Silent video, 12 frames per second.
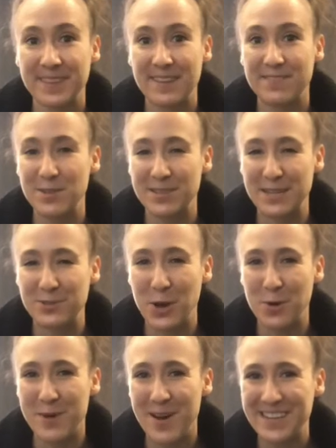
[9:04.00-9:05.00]
If you said
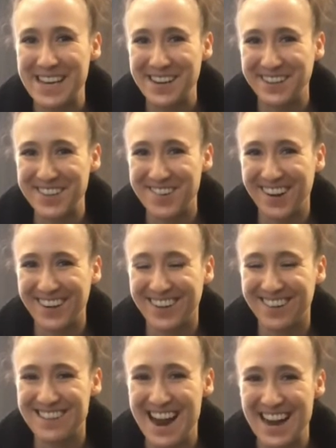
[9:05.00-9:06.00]
toe ball heel, you are
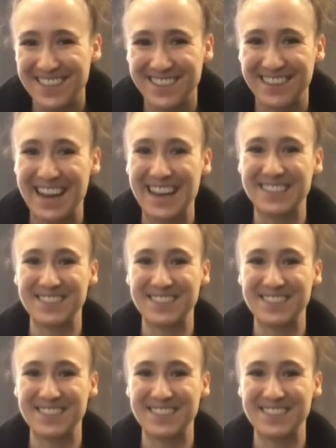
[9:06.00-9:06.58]
correct, okay?